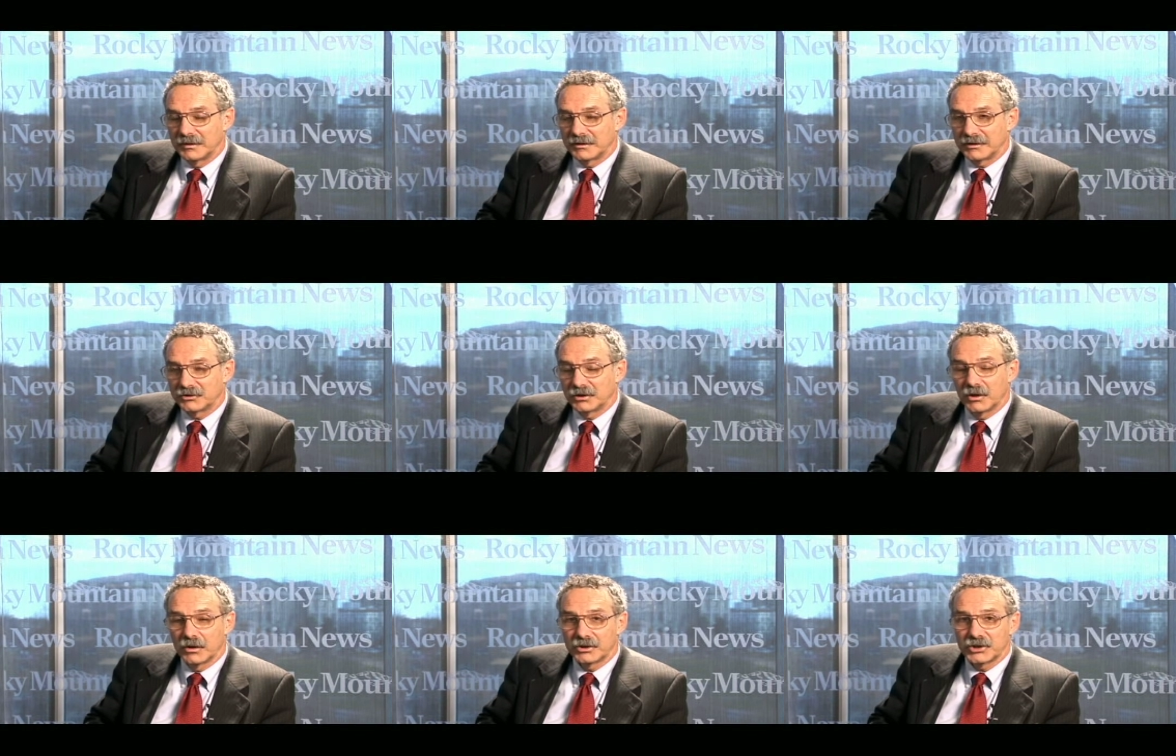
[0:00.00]
they shouldn't
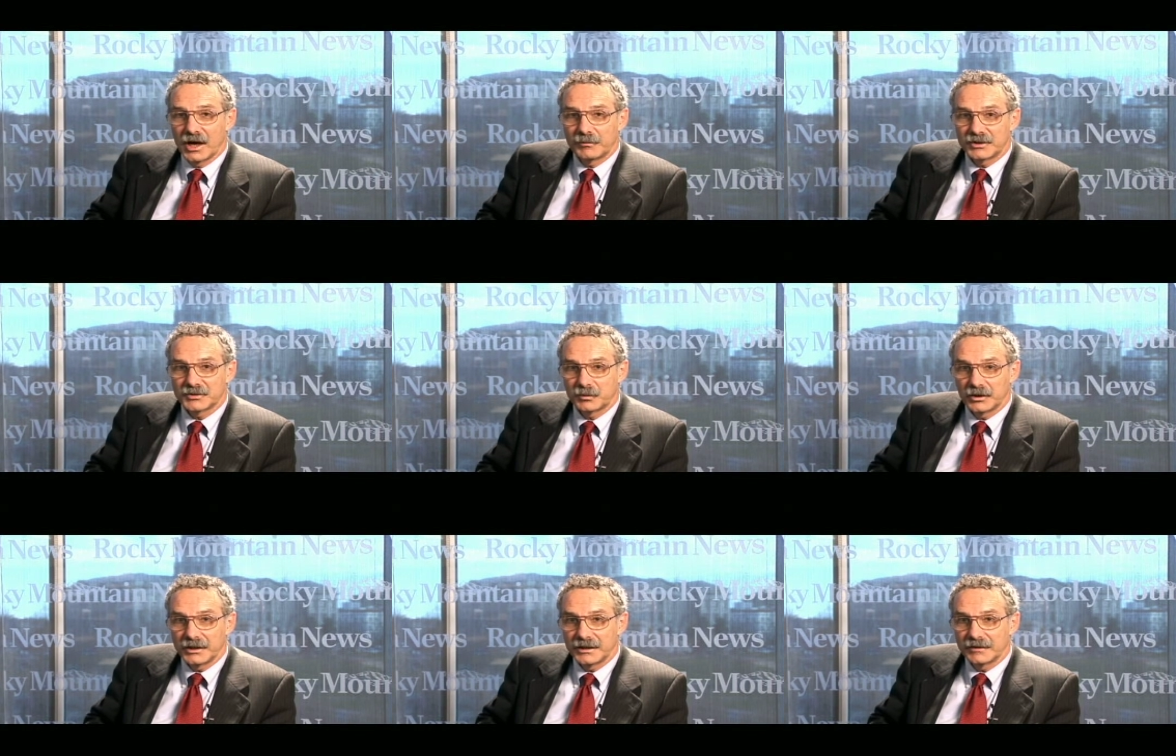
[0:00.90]
go on a shopping
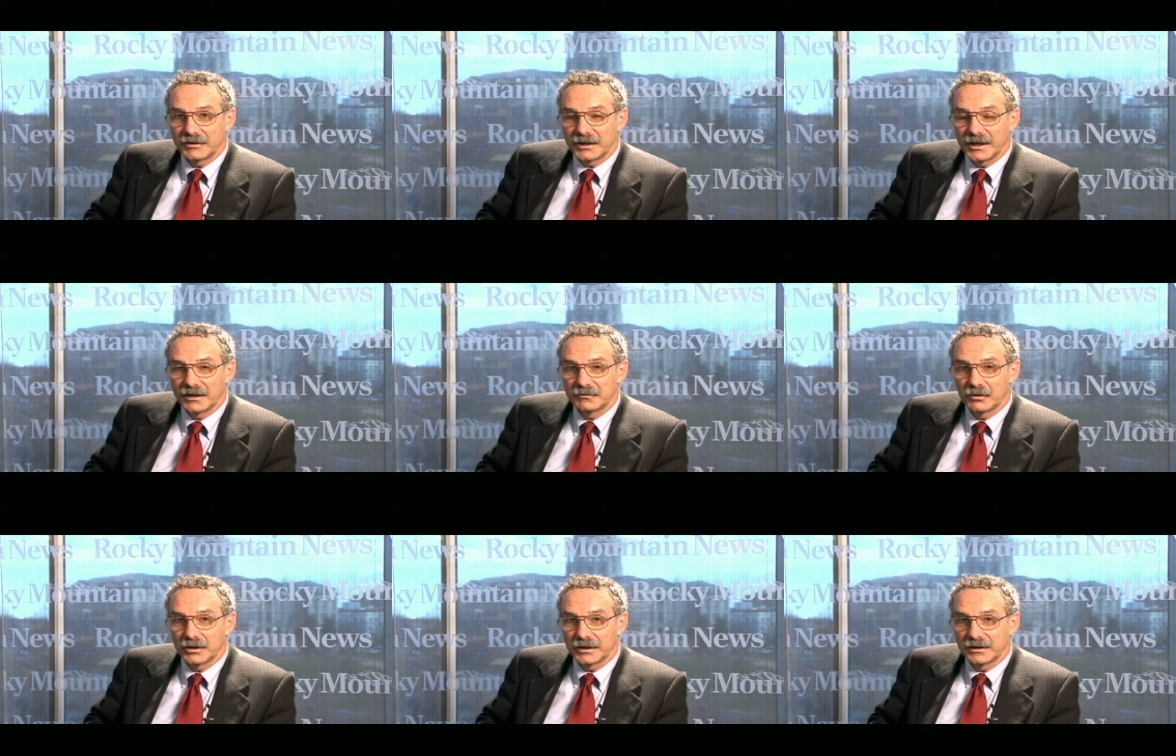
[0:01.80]
spree if they can't
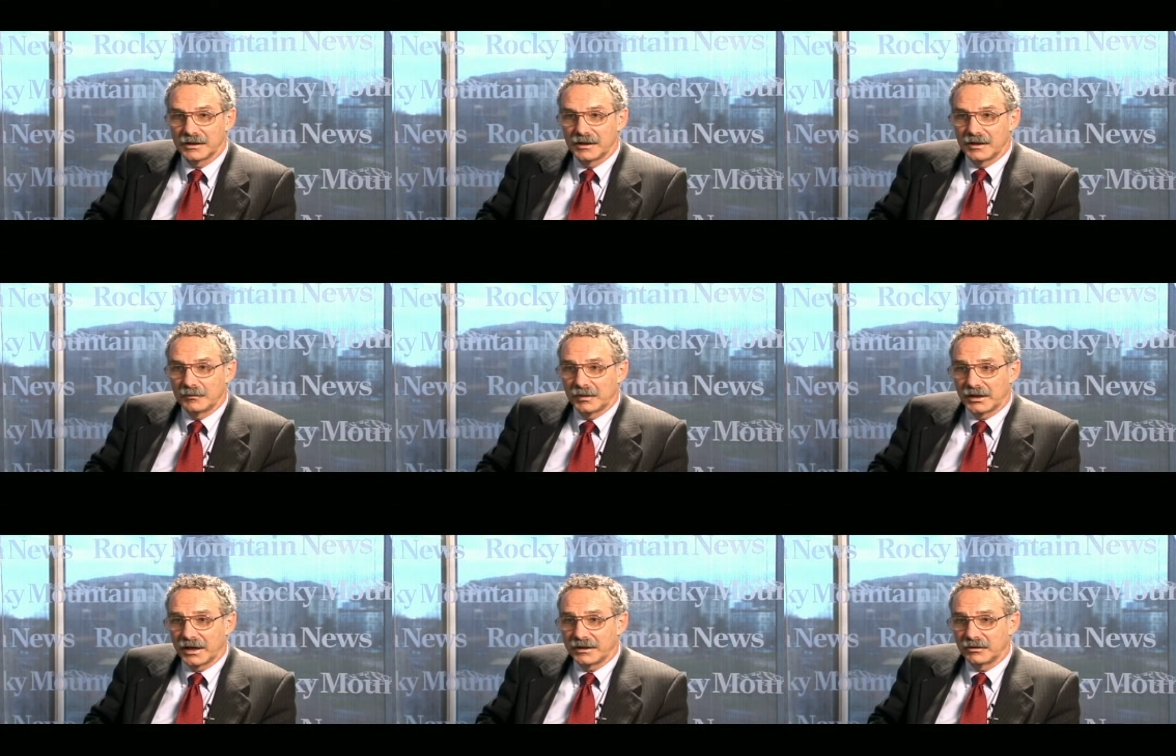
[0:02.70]
afford it. But
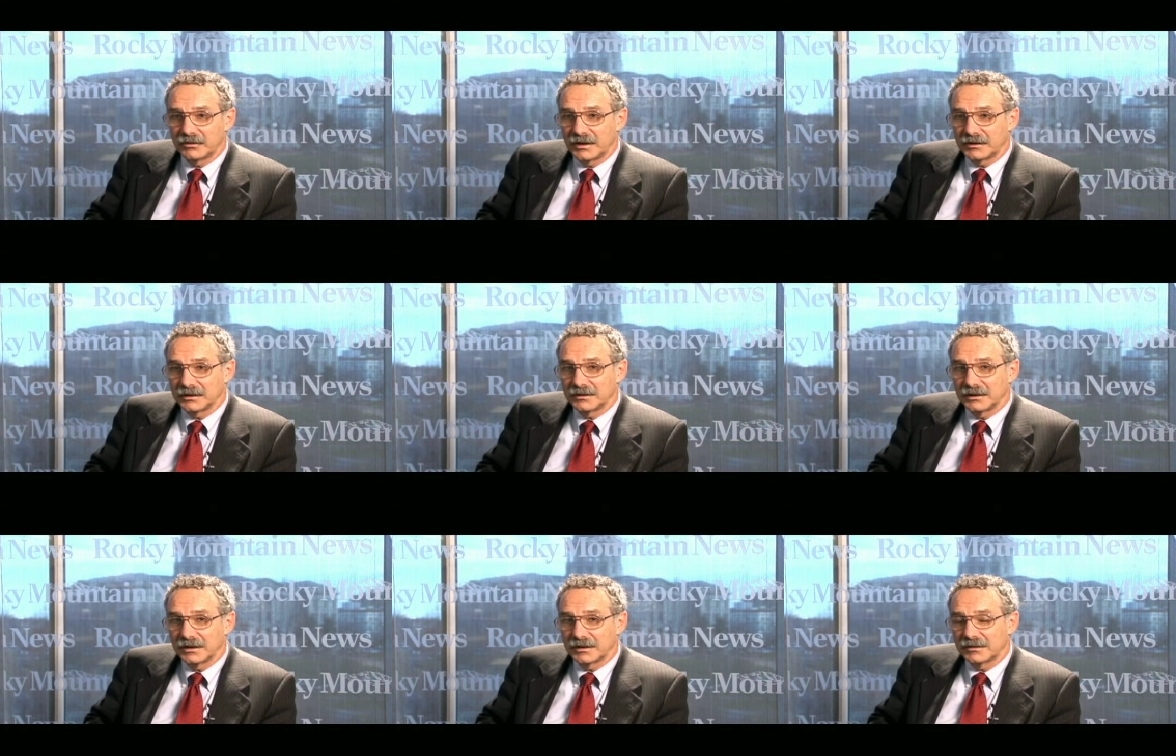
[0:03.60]
I don't think that
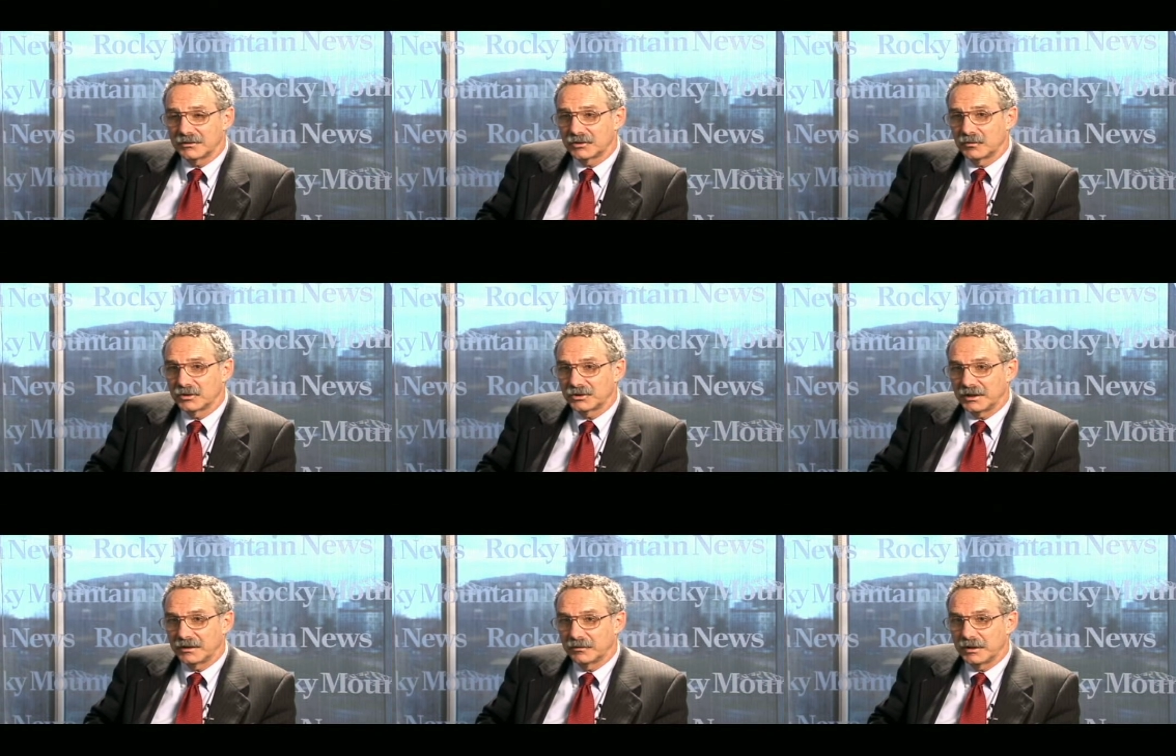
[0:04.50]
uh, consumers should
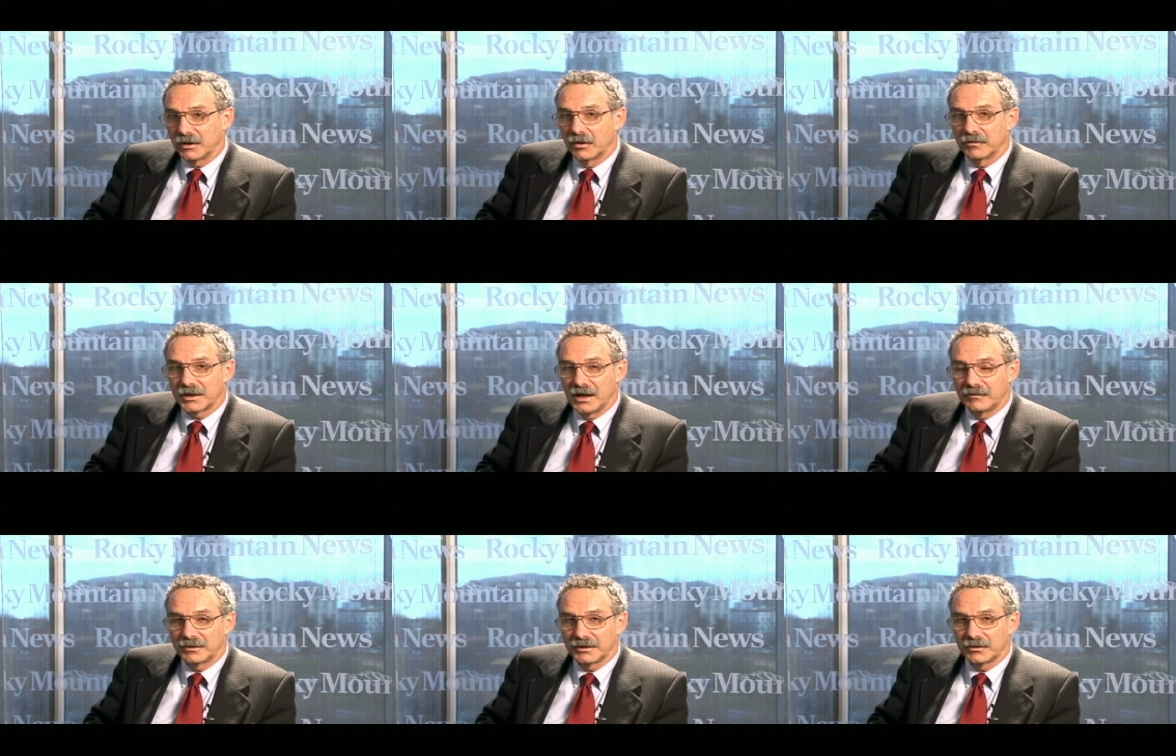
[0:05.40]
either be
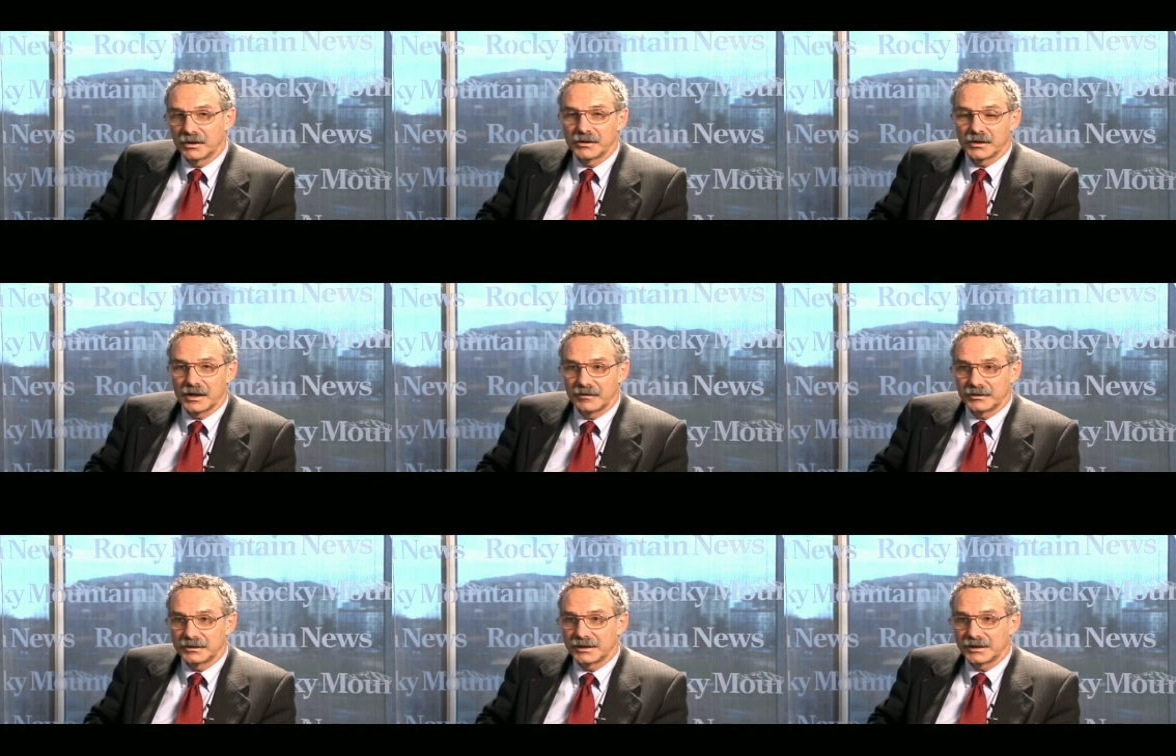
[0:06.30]
overconfident or underconfident.